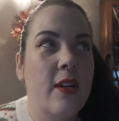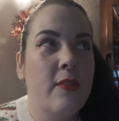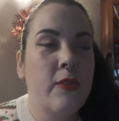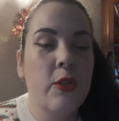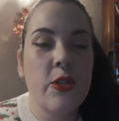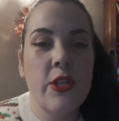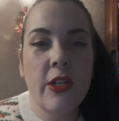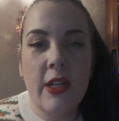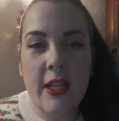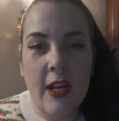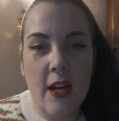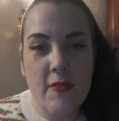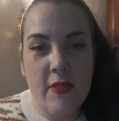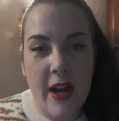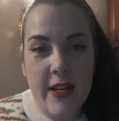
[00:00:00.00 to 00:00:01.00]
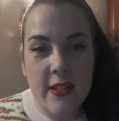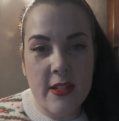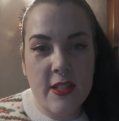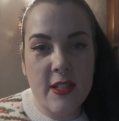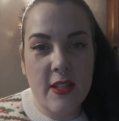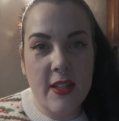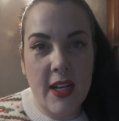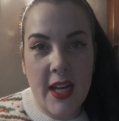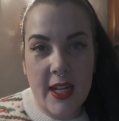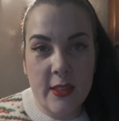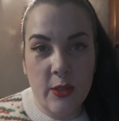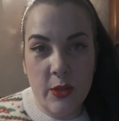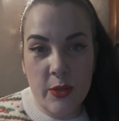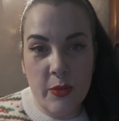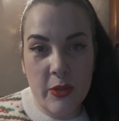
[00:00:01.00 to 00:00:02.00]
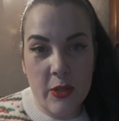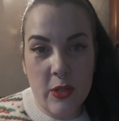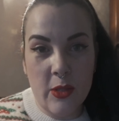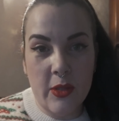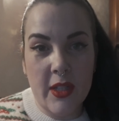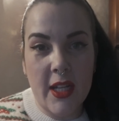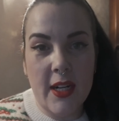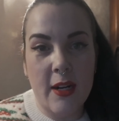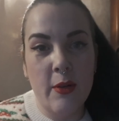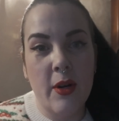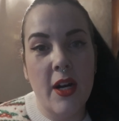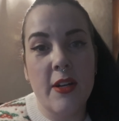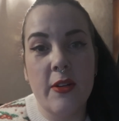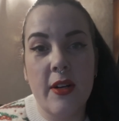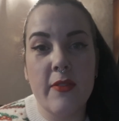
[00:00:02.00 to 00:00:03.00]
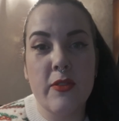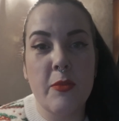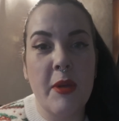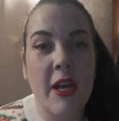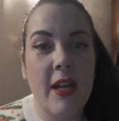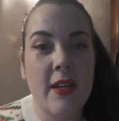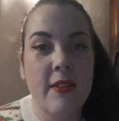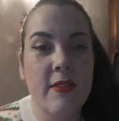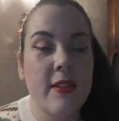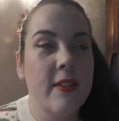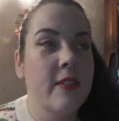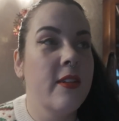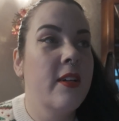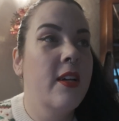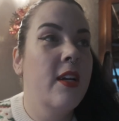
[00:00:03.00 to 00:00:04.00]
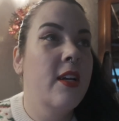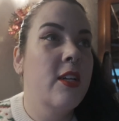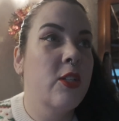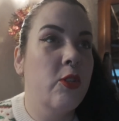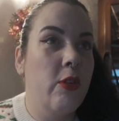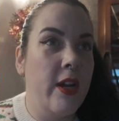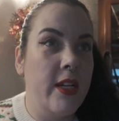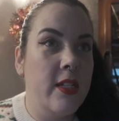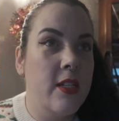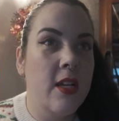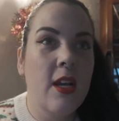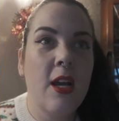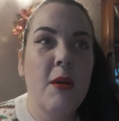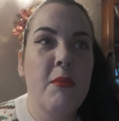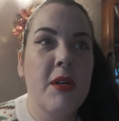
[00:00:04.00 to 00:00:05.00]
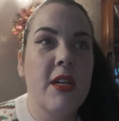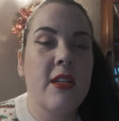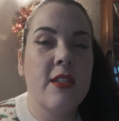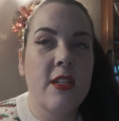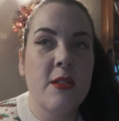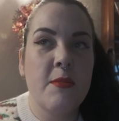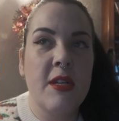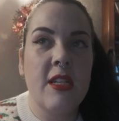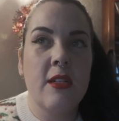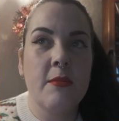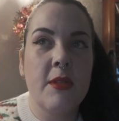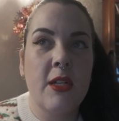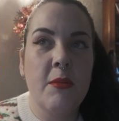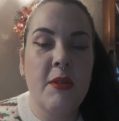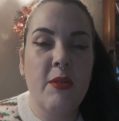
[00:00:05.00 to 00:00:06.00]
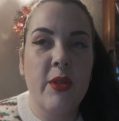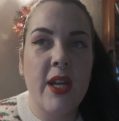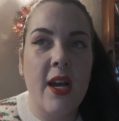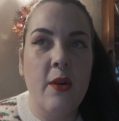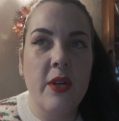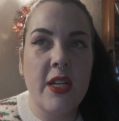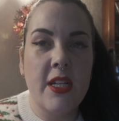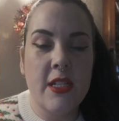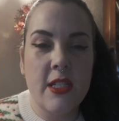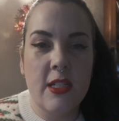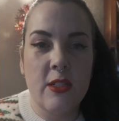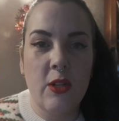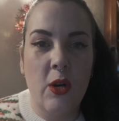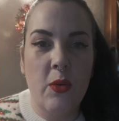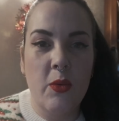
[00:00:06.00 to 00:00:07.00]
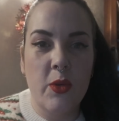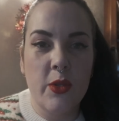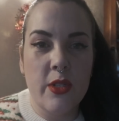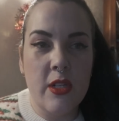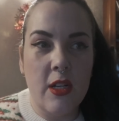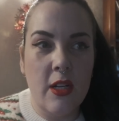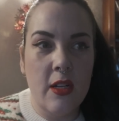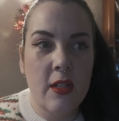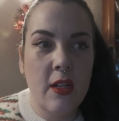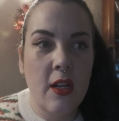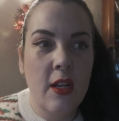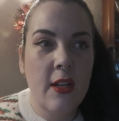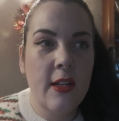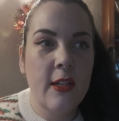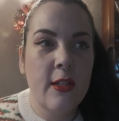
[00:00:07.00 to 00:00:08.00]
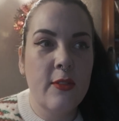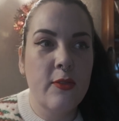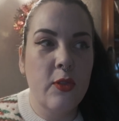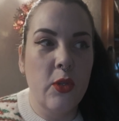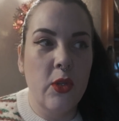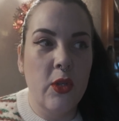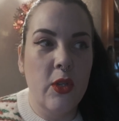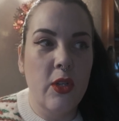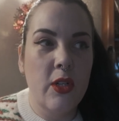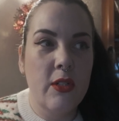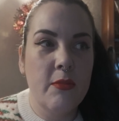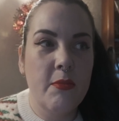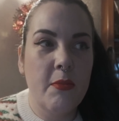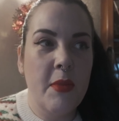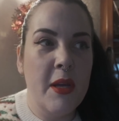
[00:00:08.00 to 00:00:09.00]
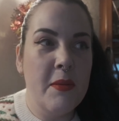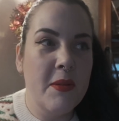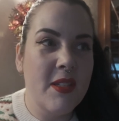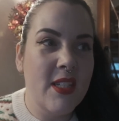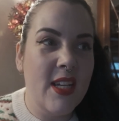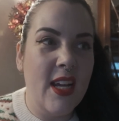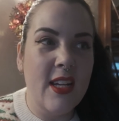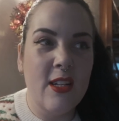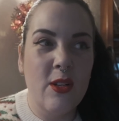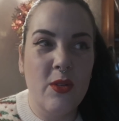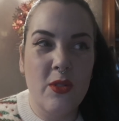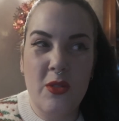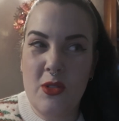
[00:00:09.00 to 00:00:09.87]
fortunately I rent, so the landlord will sort that out. I don't have to pay anything. Great. But it does mean I'm going to be without heating and hot water for maybe today